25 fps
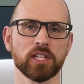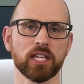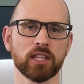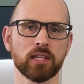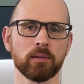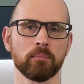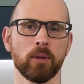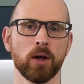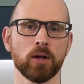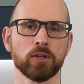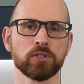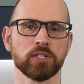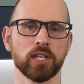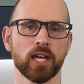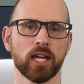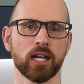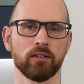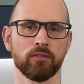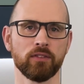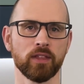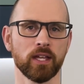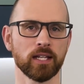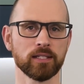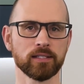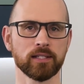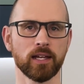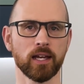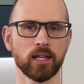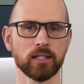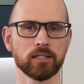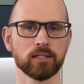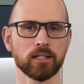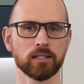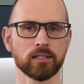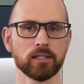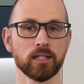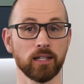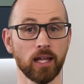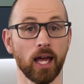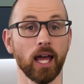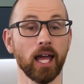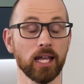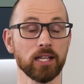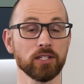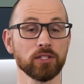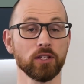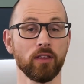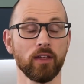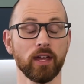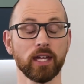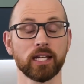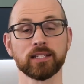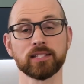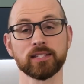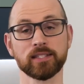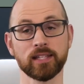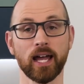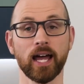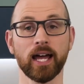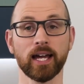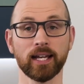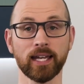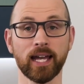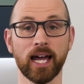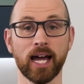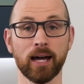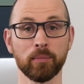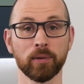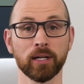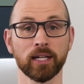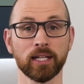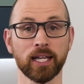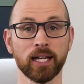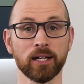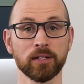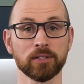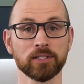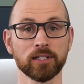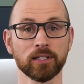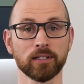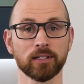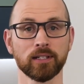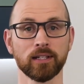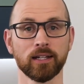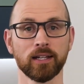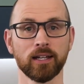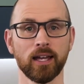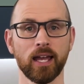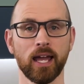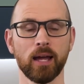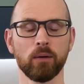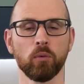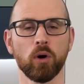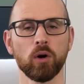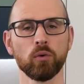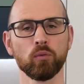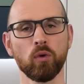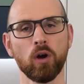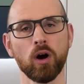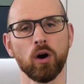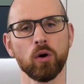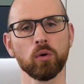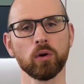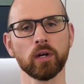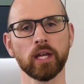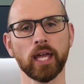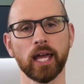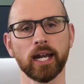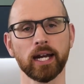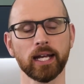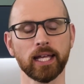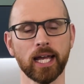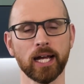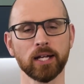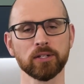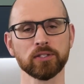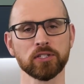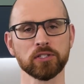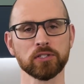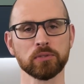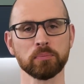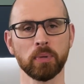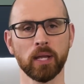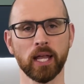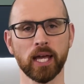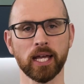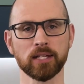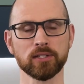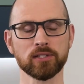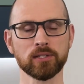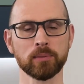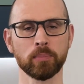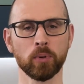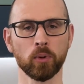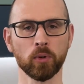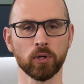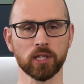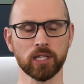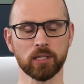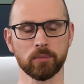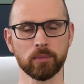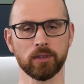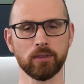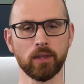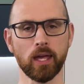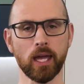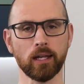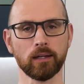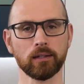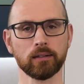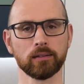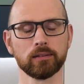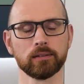get the most out of their data today so they can start carbon accounting? And what role can accountants play in supporting them in that?